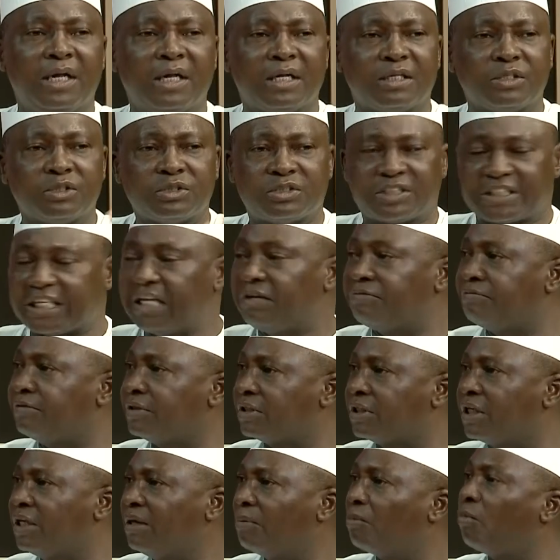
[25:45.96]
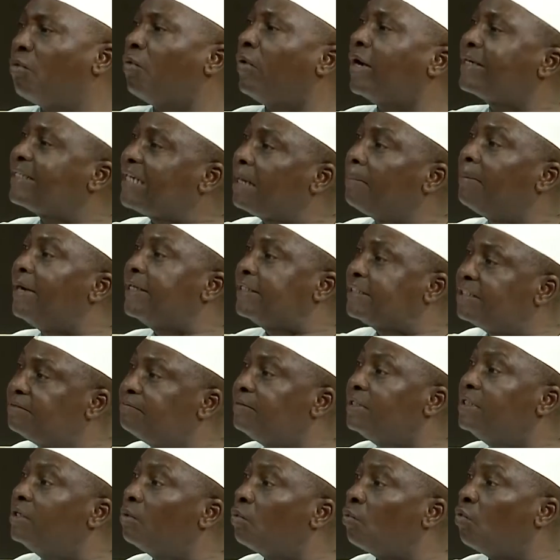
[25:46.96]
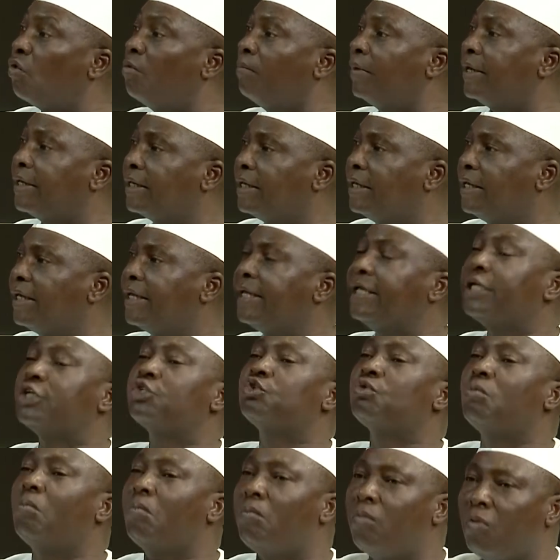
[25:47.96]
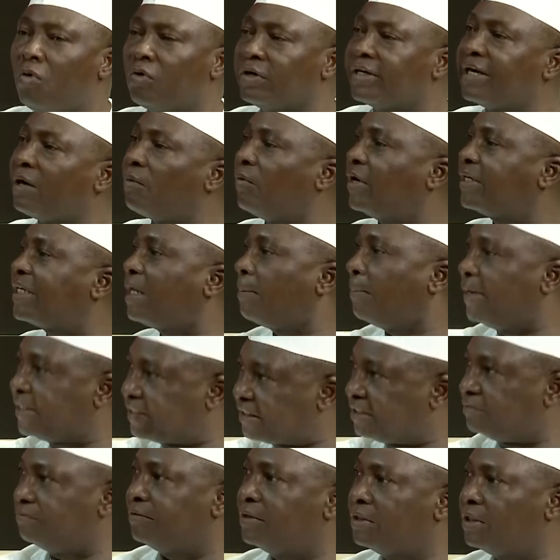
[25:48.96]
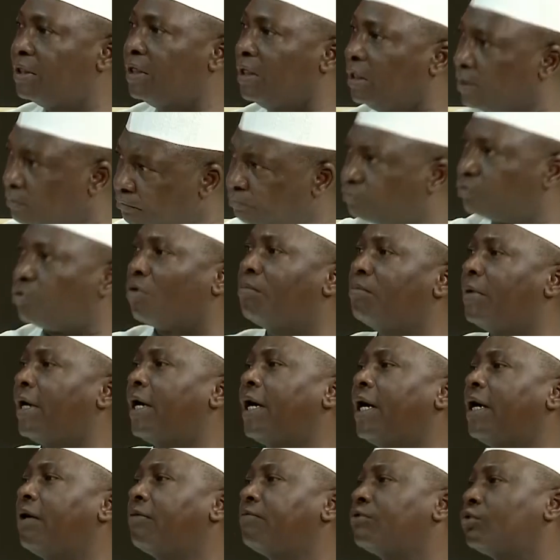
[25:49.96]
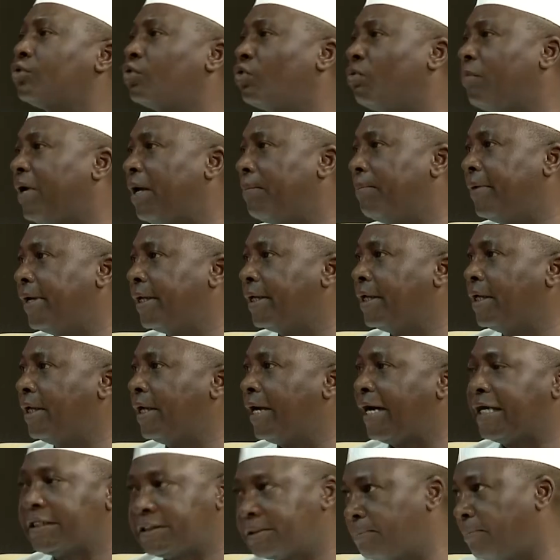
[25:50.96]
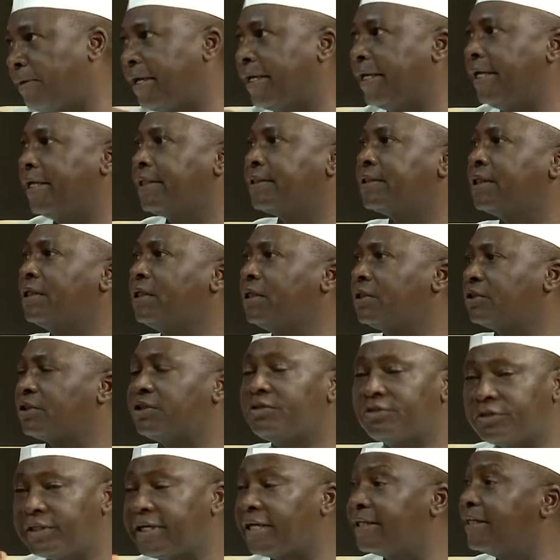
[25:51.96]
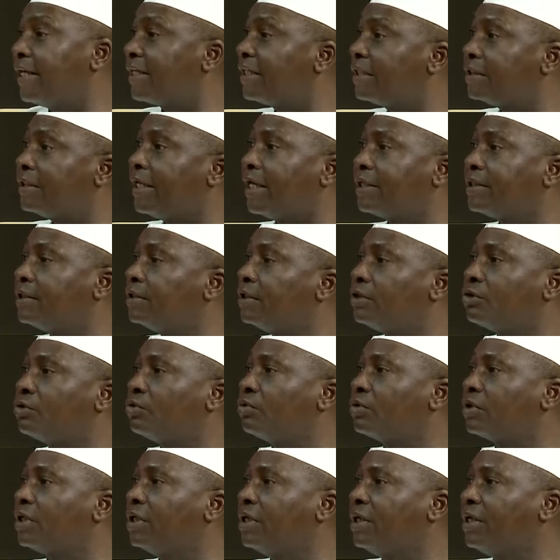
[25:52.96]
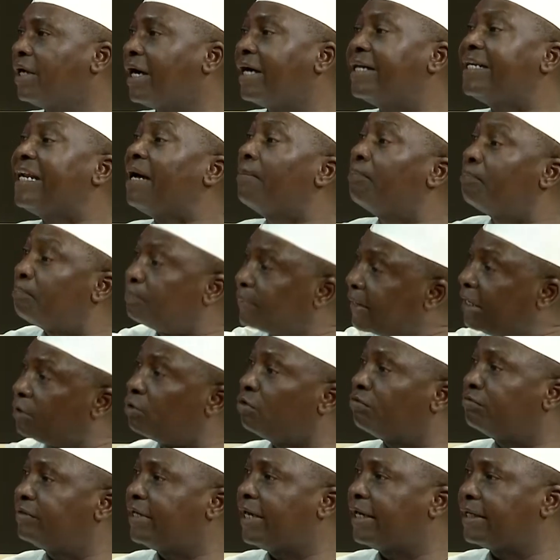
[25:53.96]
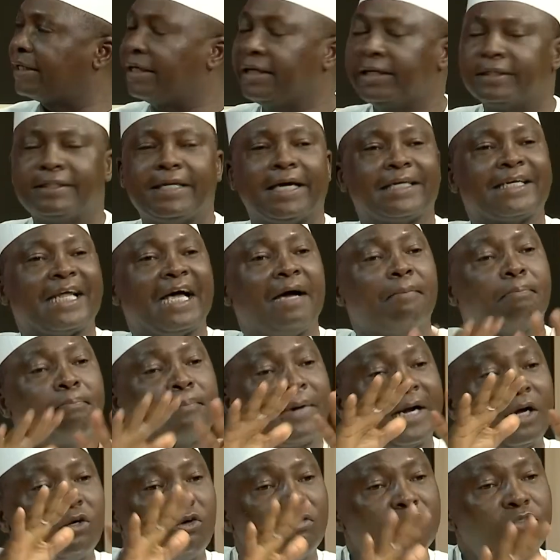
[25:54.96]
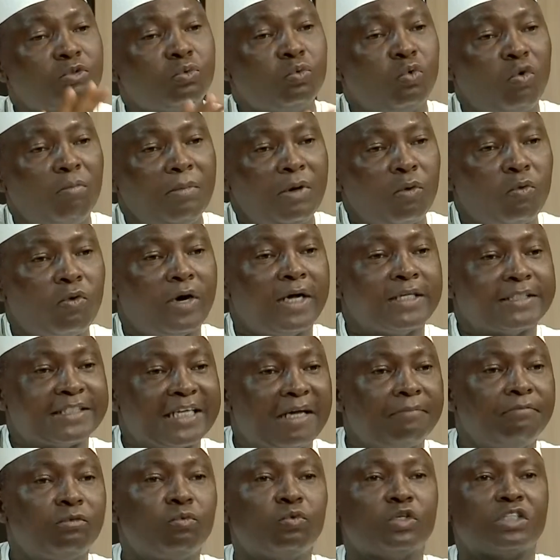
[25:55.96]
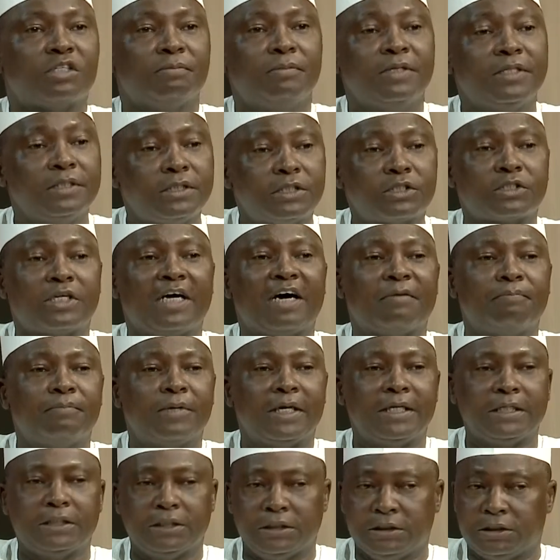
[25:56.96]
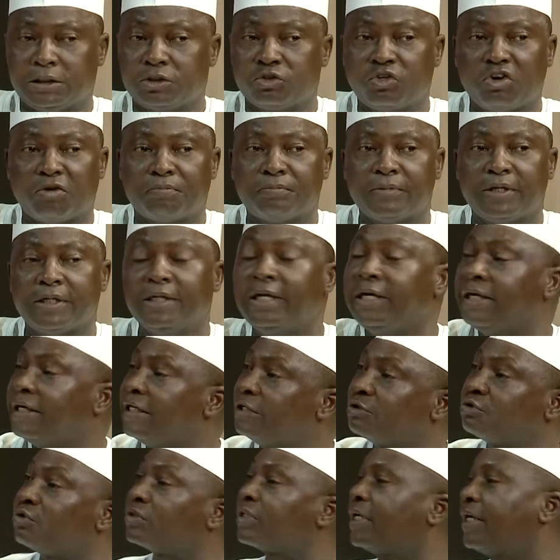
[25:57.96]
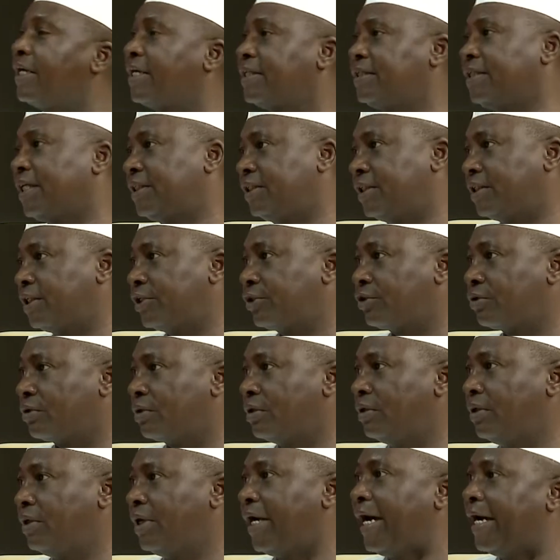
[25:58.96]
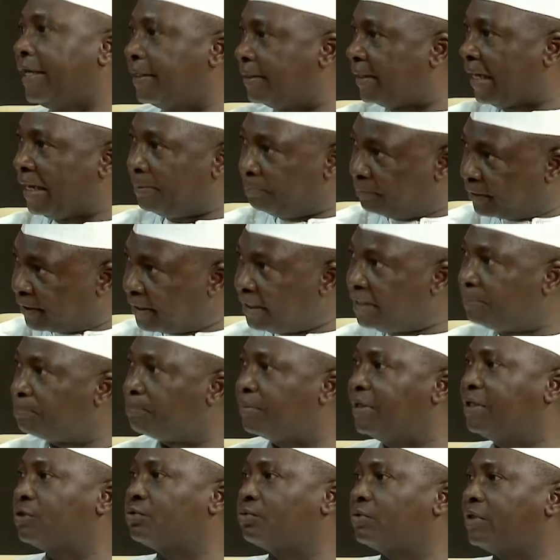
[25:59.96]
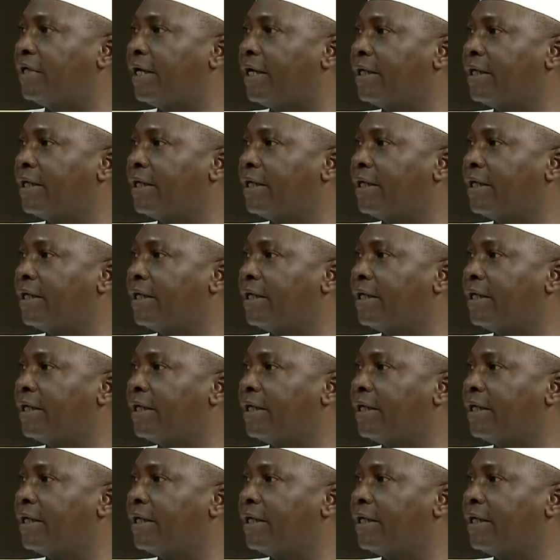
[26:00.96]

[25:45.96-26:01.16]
selfish, but what I'm achieving in women is more than what I'm achieving from through my men as my aides. Sincerely, that is the truth. And I'm proud of that. That I'm proud of the women who are serving with me in this government. It's not an exaggeration. I'm really pleased with that